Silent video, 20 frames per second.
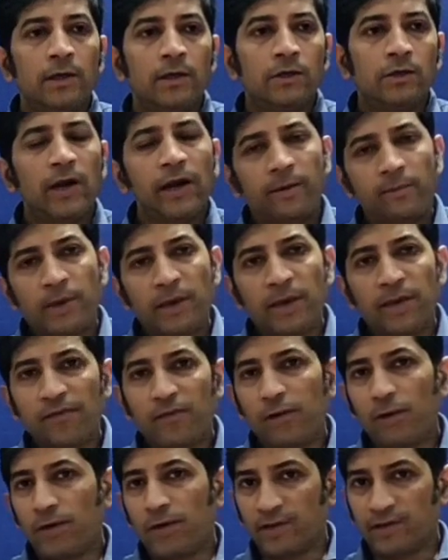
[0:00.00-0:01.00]
So let me give
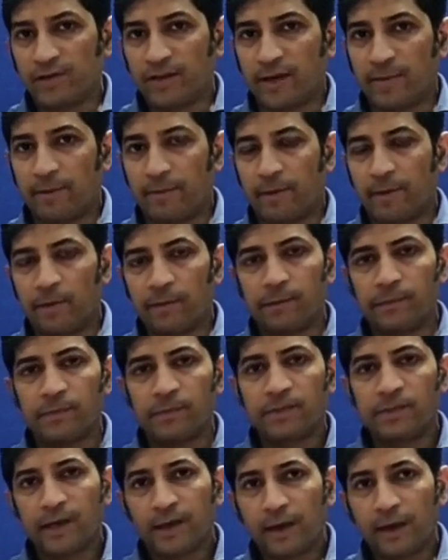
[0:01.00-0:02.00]
you an example.
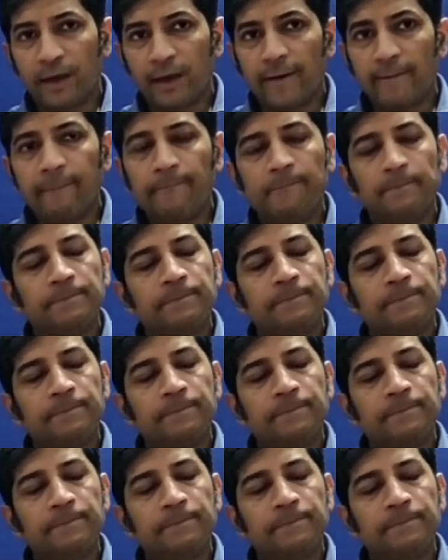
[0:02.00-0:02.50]
Say